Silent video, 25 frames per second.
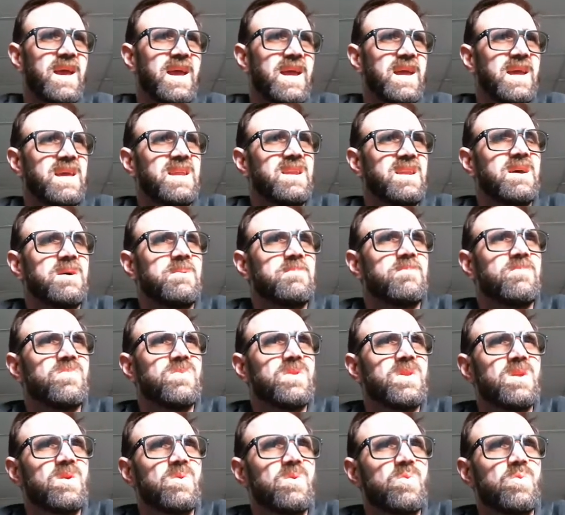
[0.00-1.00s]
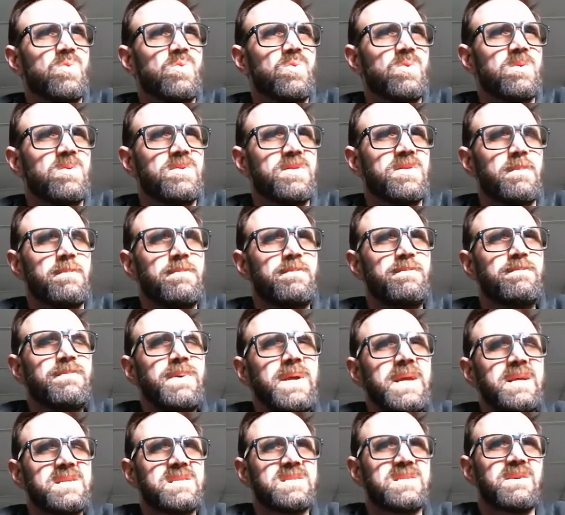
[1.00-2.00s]
And the
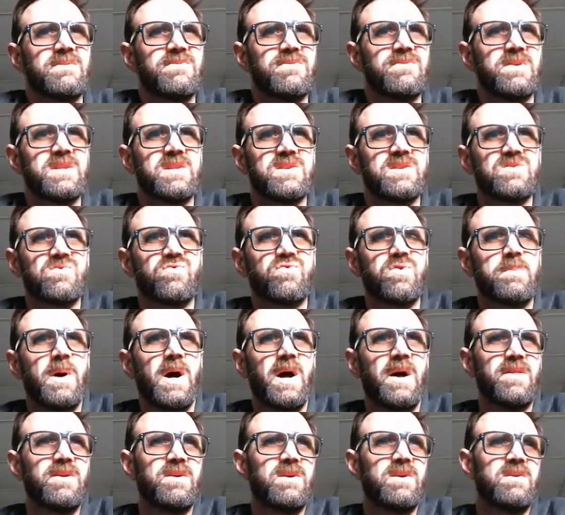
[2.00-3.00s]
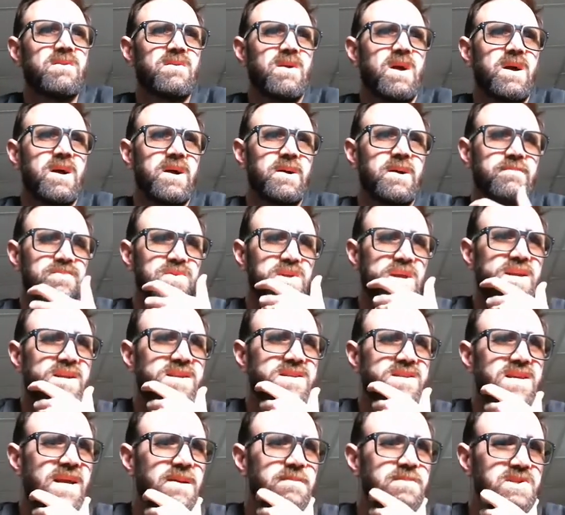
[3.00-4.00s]
biggest difference from other
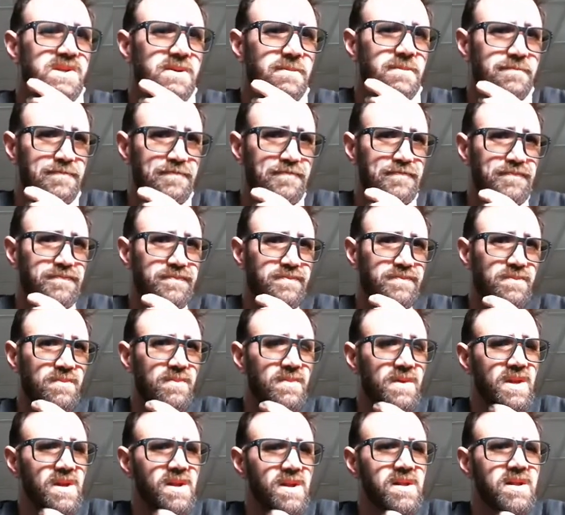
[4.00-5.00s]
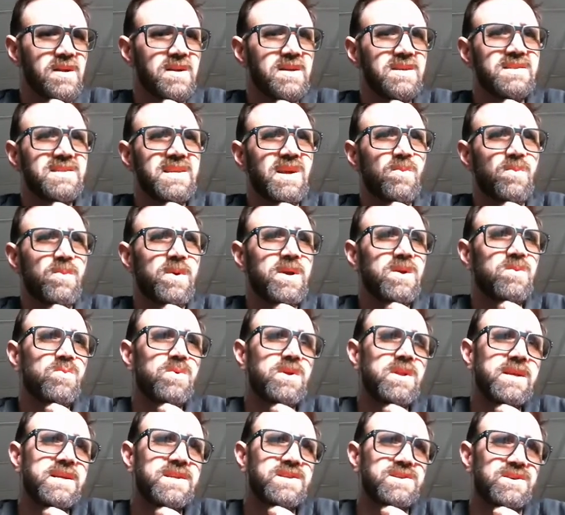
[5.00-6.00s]
data types is that we
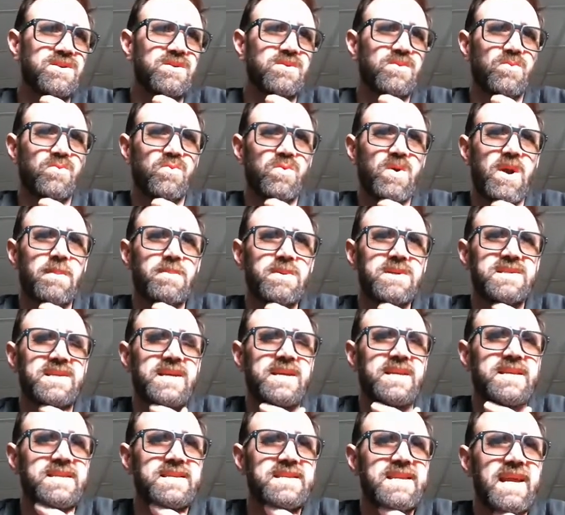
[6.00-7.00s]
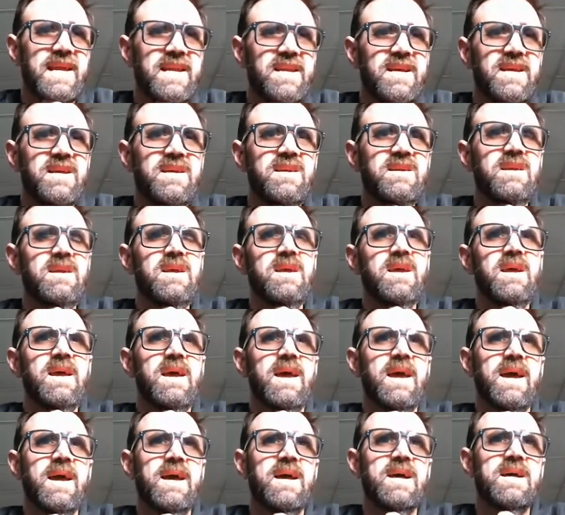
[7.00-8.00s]
really don't represent data
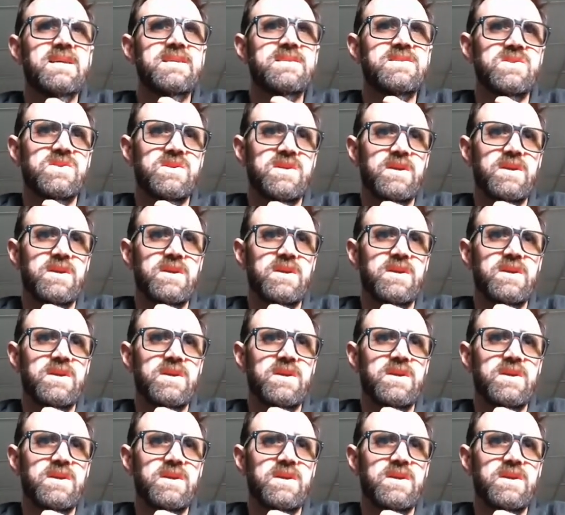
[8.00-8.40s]
as